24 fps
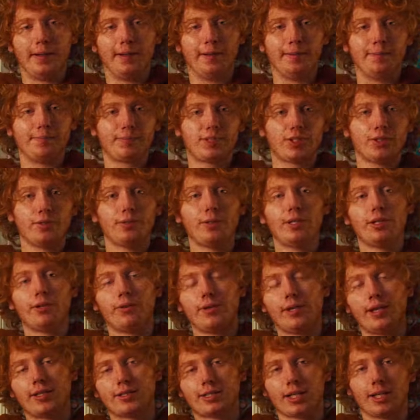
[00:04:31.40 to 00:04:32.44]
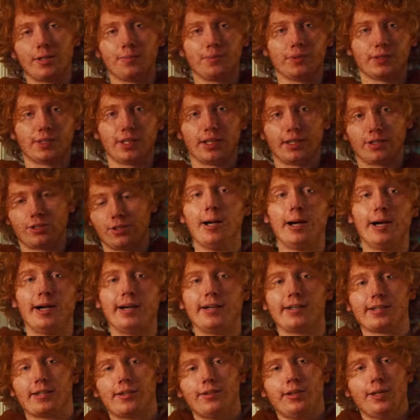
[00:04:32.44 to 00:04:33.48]
he has head protection.
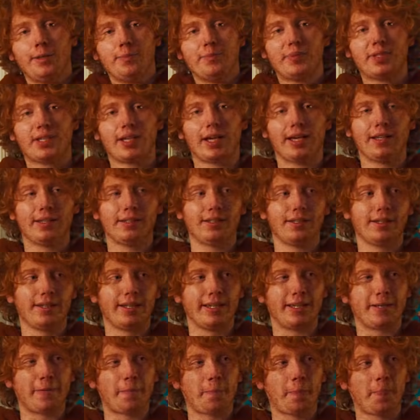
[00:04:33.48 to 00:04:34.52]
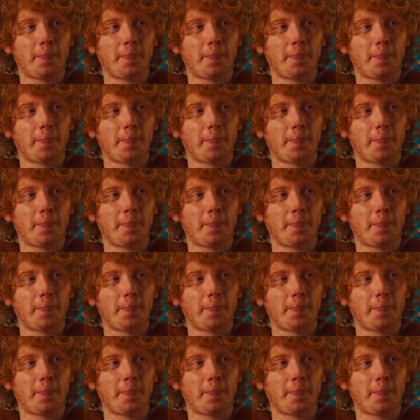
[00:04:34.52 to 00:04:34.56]
Klump kind of like